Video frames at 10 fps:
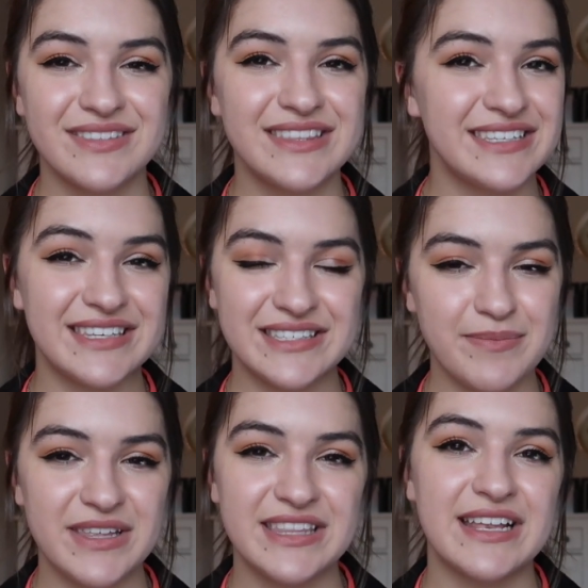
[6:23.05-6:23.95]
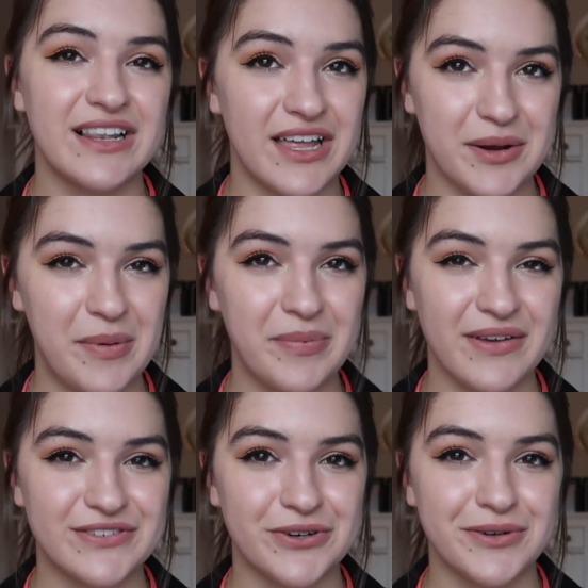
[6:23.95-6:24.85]
this is something that a lot of people
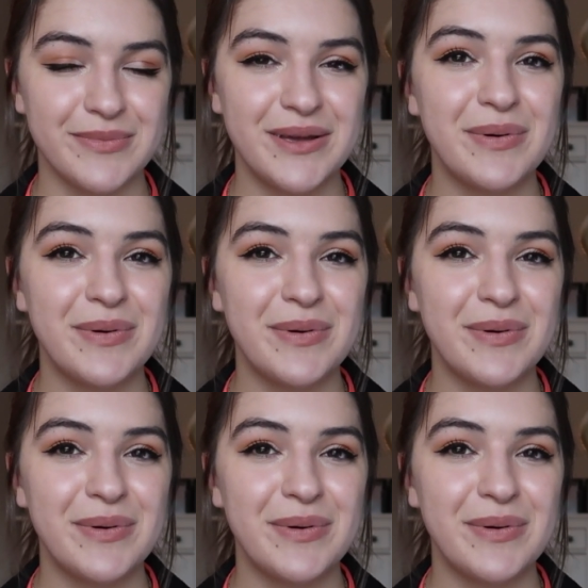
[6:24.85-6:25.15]
have told me,